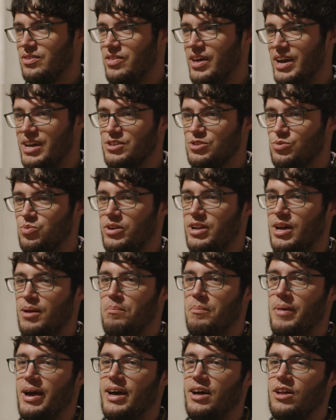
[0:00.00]
That's when I
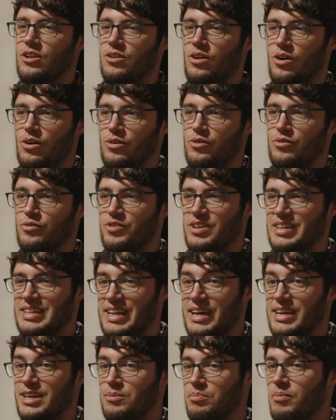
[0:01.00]
met a lot of
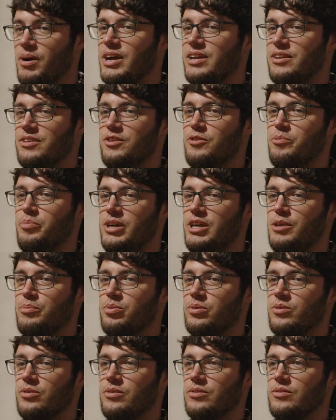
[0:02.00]
like-minded
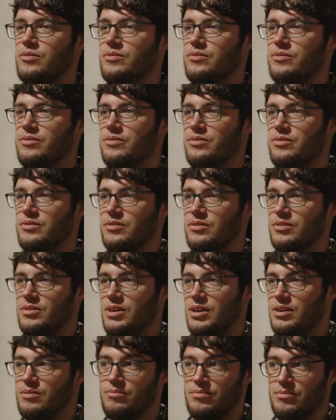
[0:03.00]
people
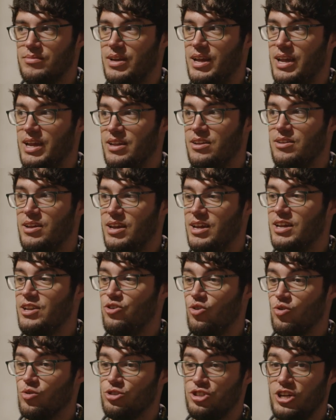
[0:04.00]
in
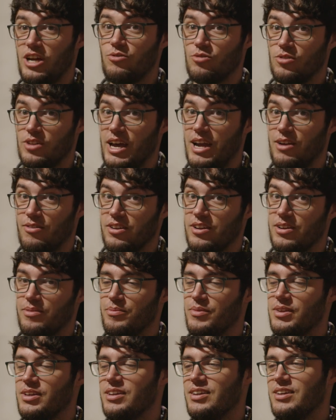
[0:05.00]
your general area,
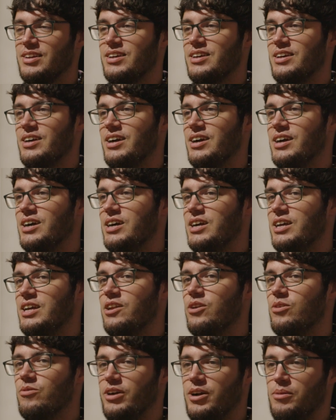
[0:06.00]
in
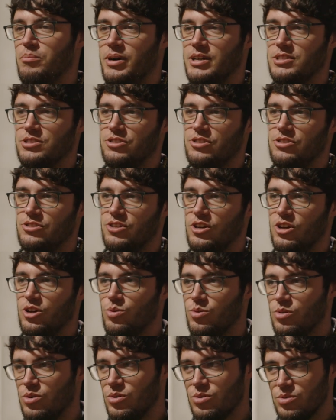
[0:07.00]
and around Manchester, who
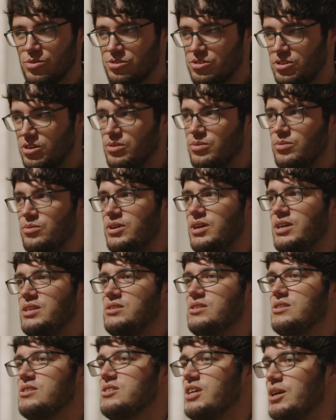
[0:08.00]
were also
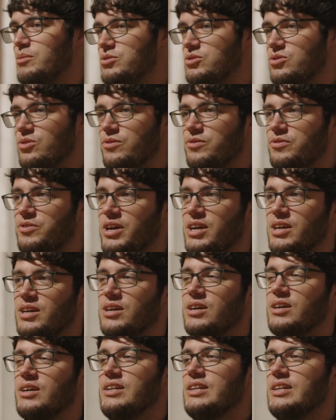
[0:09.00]
into the same sort of thing.